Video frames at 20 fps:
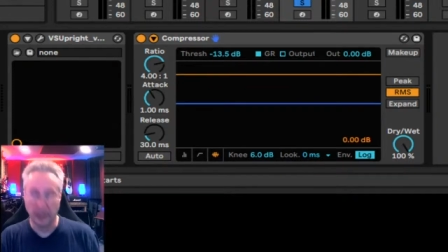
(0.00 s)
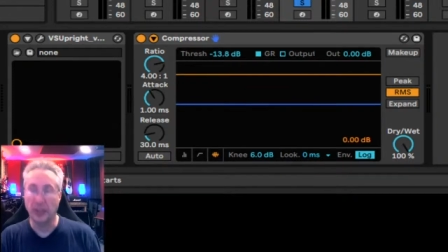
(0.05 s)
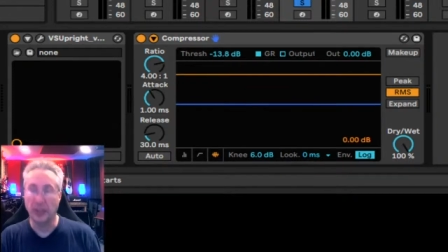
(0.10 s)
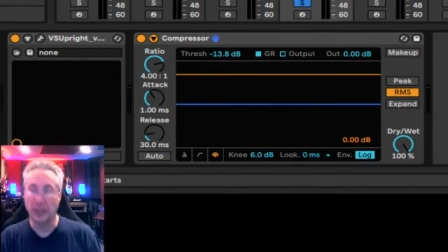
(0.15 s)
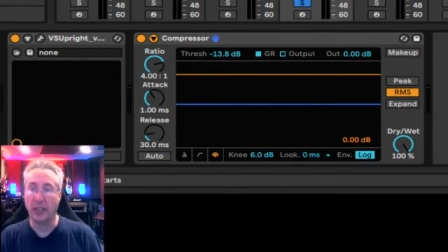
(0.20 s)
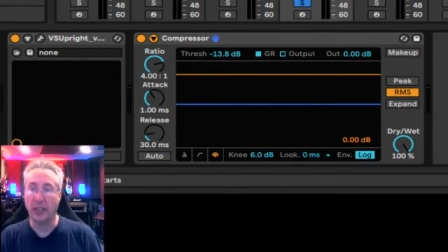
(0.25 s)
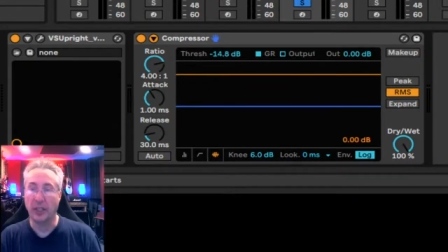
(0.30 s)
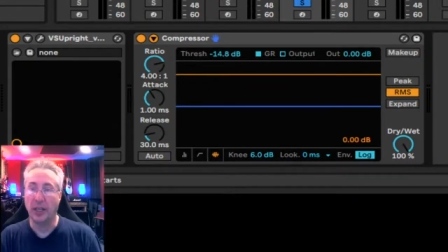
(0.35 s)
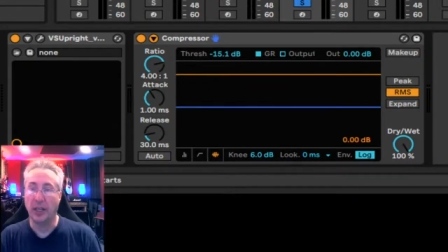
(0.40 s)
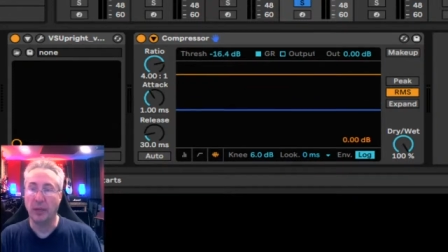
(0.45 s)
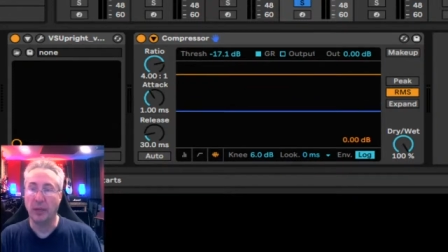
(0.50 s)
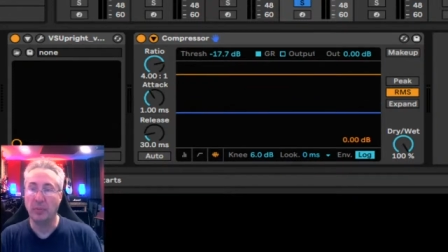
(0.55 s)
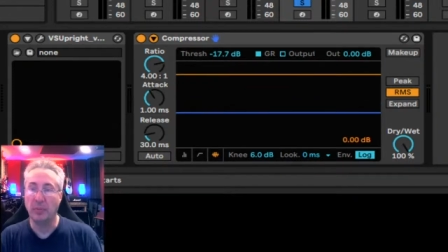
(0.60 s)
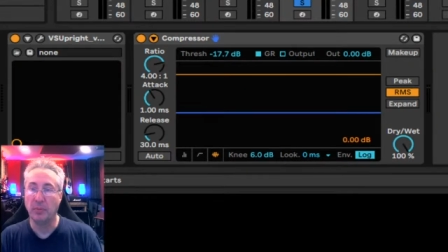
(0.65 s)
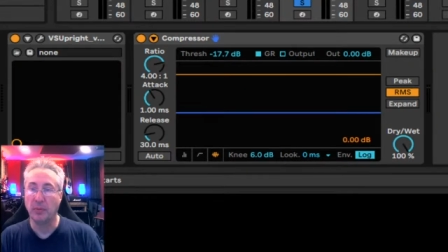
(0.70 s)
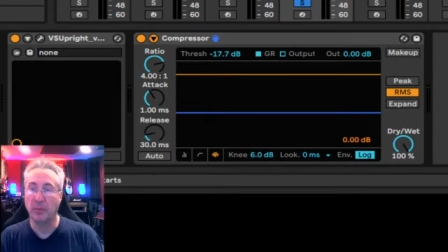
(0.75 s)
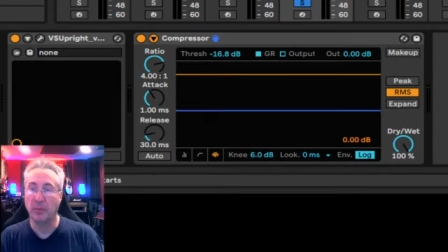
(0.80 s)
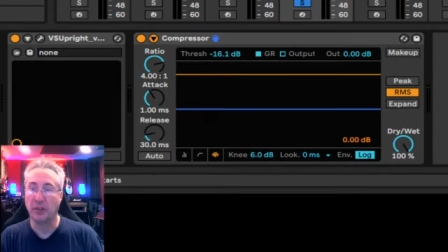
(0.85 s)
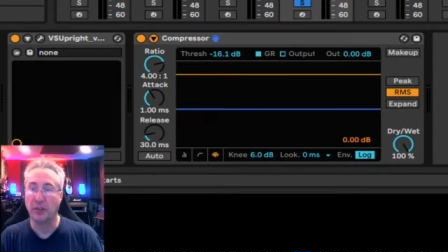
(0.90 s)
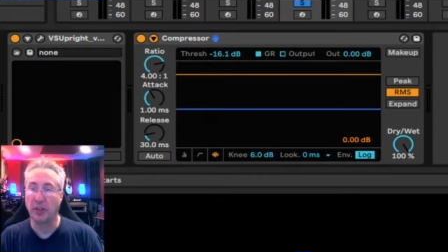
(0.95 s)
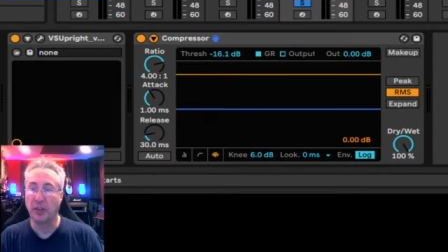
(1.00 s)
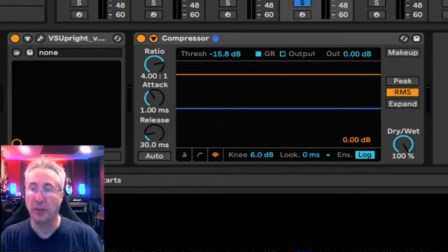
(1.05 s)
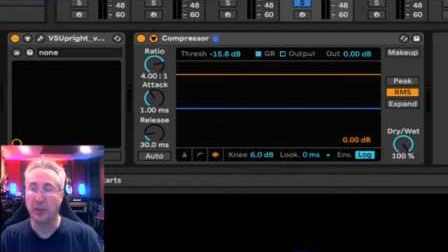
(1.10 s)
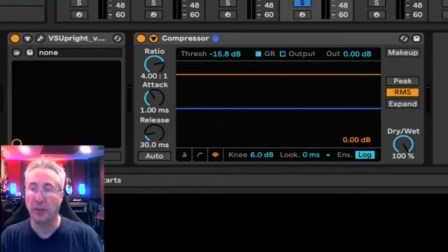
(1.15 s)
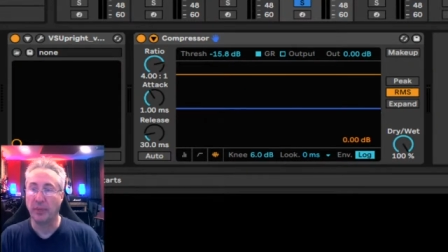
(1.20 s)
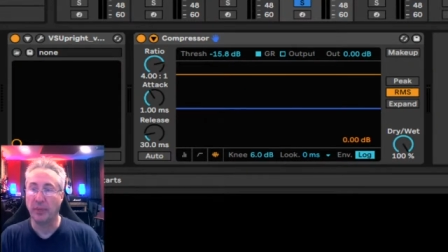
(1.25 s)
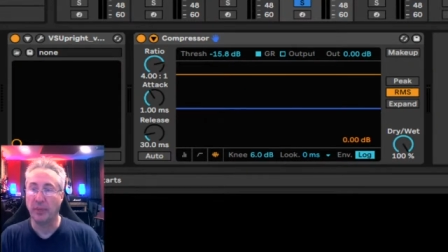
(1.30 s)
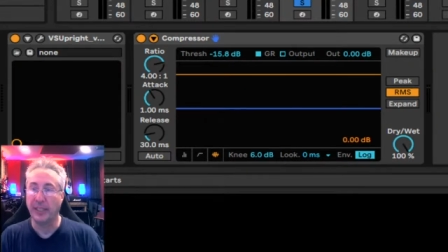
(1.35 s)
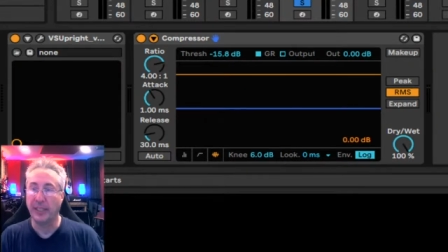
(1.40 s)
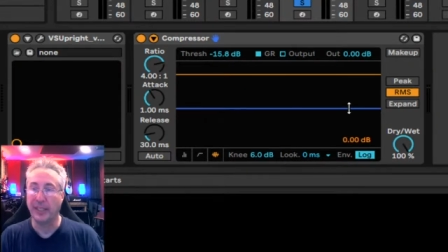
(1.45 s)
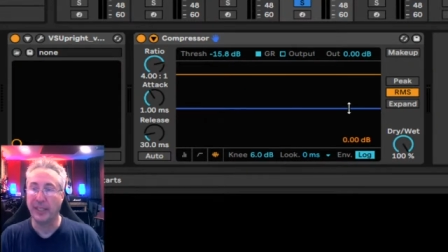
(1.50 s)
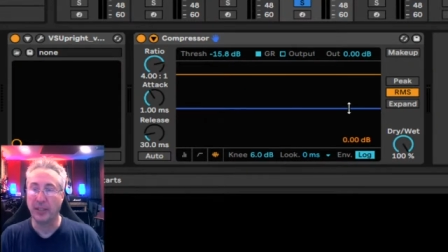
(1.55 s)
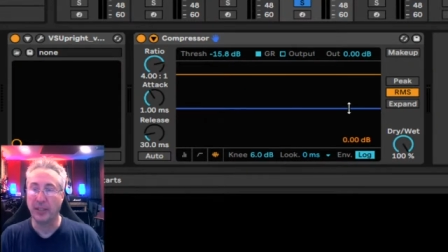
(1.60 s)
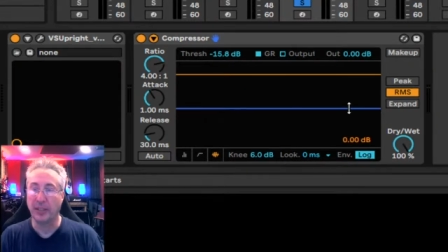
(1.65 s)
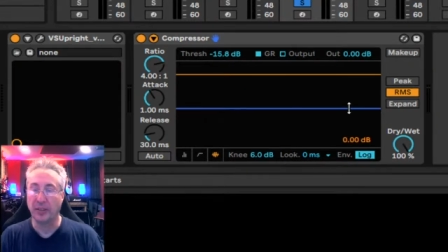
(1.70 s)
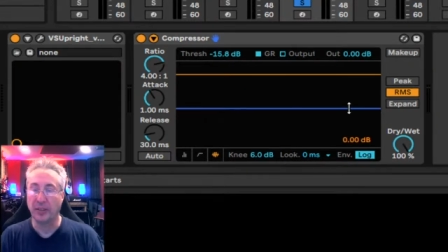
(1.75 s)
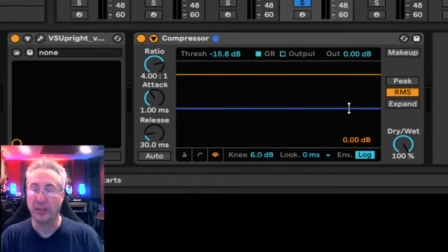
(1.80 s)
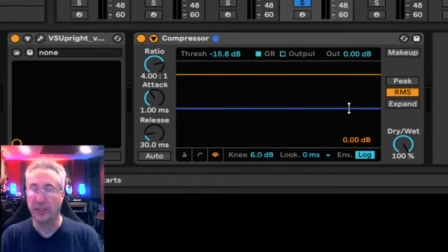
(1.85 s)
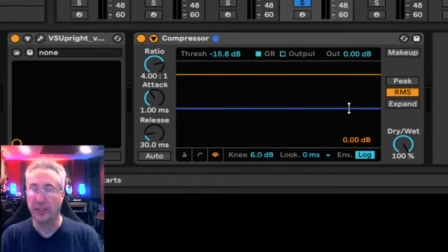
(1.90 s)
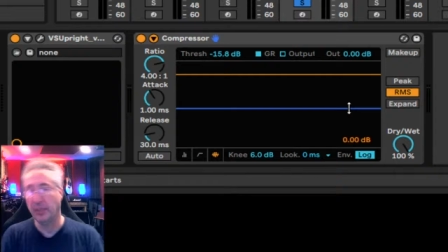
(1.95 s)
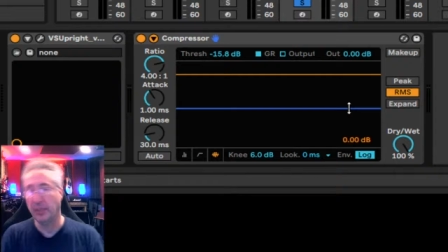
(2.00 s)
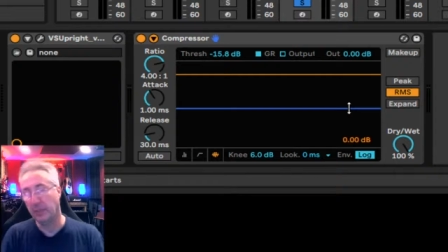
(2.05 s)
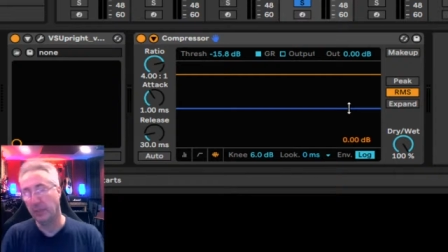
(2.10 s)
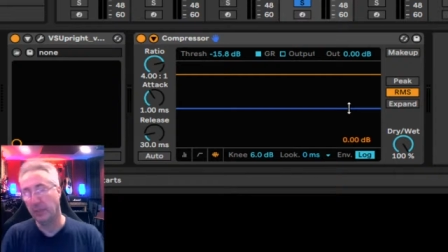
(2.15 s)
we'll start here and see